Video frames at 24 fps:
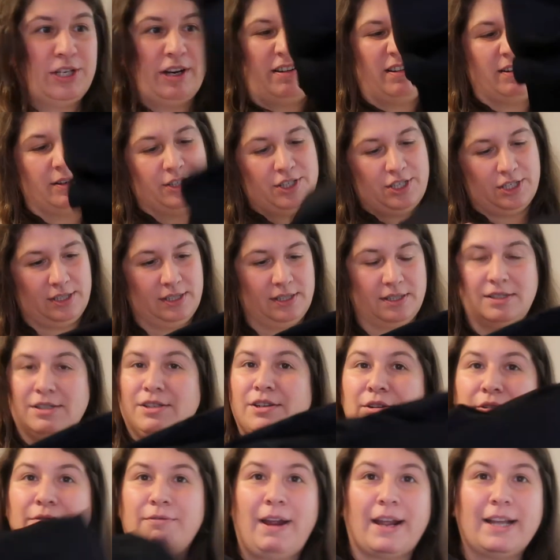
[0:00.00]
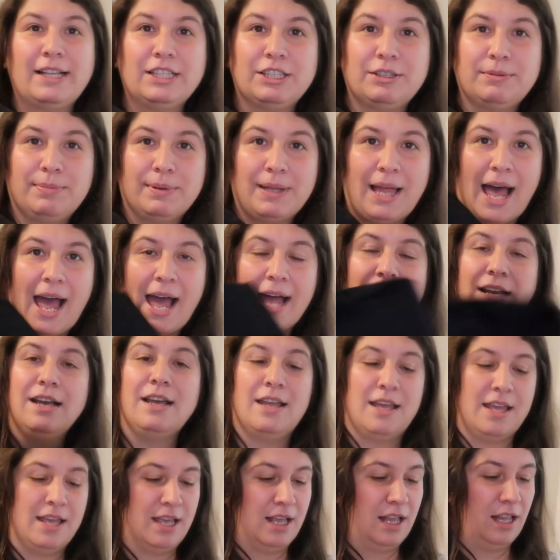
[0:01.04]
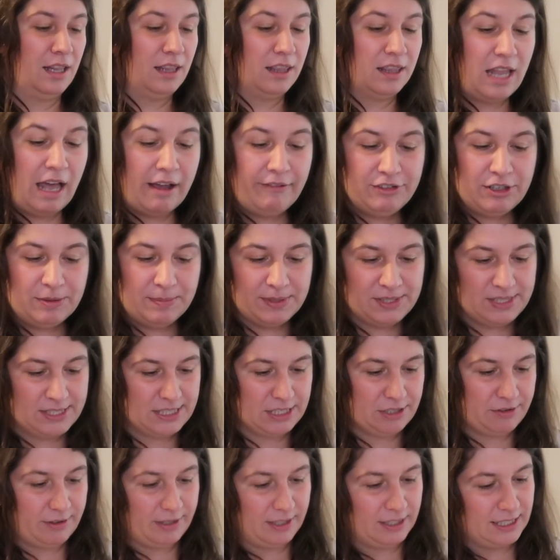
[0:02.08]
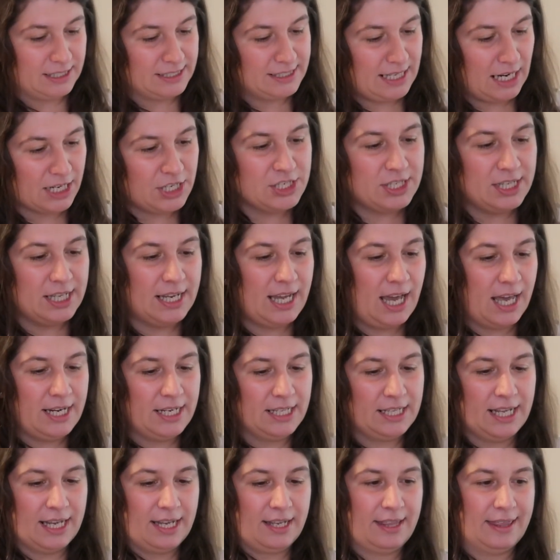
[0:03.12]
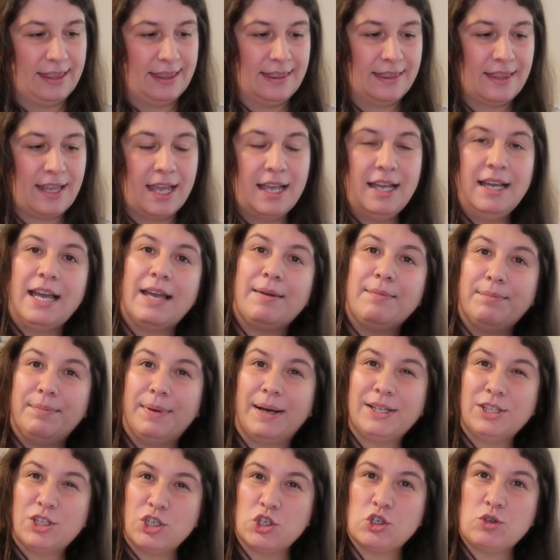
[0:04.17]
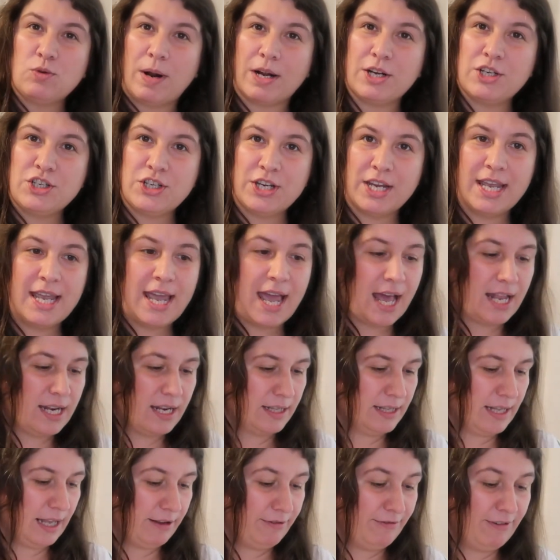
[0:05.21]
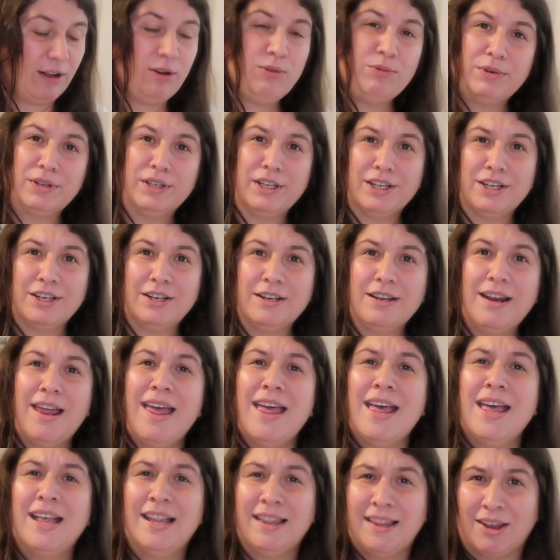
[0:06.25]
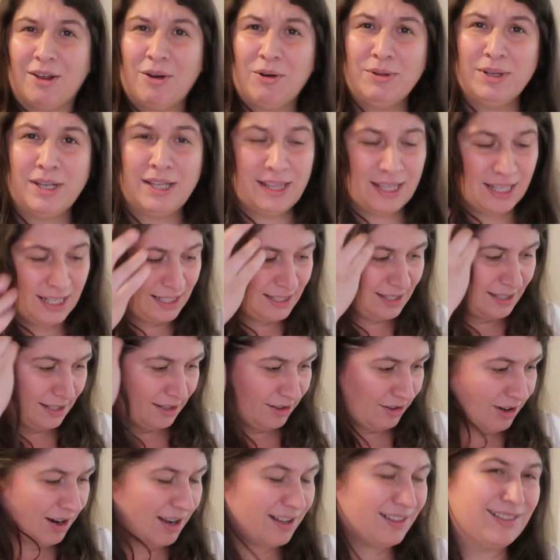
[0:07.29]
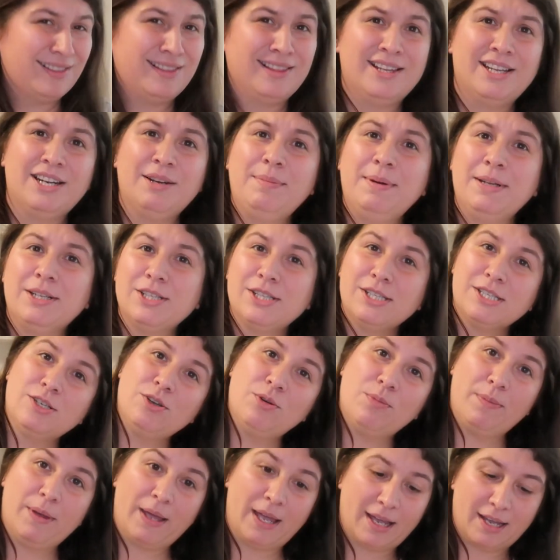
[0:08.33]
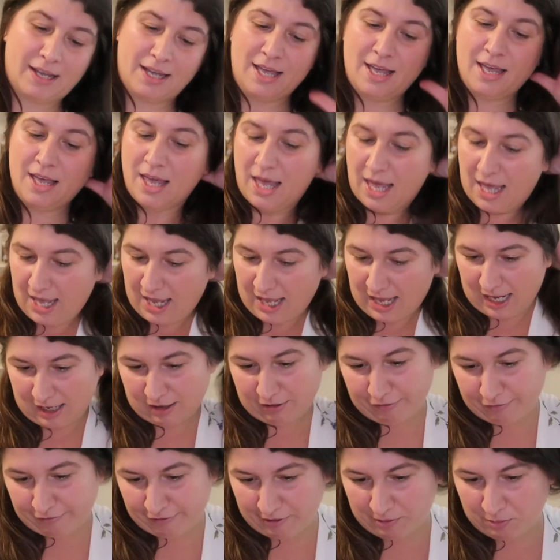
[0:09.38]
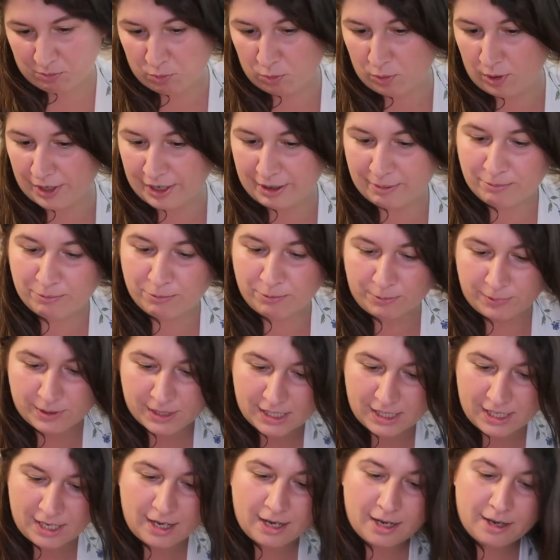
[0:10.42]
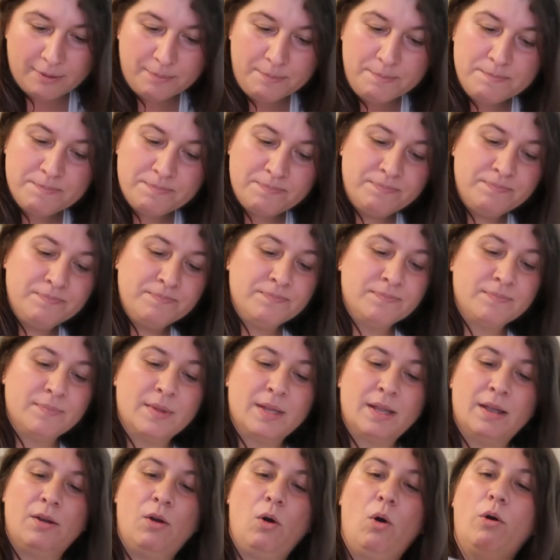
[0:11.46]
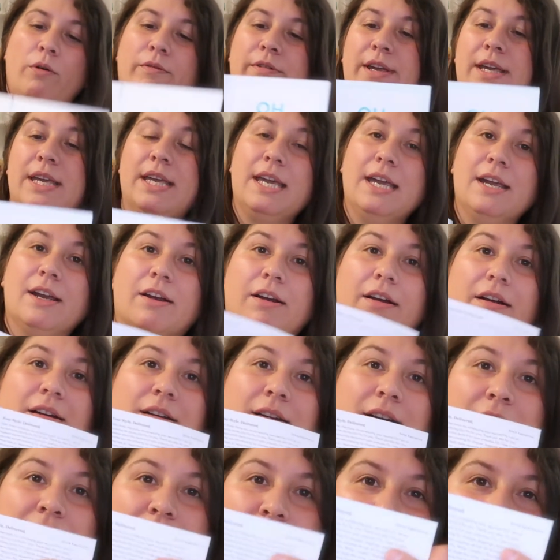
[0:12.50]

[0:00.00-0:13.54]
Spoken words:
are just regular black, love the material. It's actually kind of like thick but stretchy, and they felt really good. The only thing, they're a little bit too big. And from what I'm reading over here,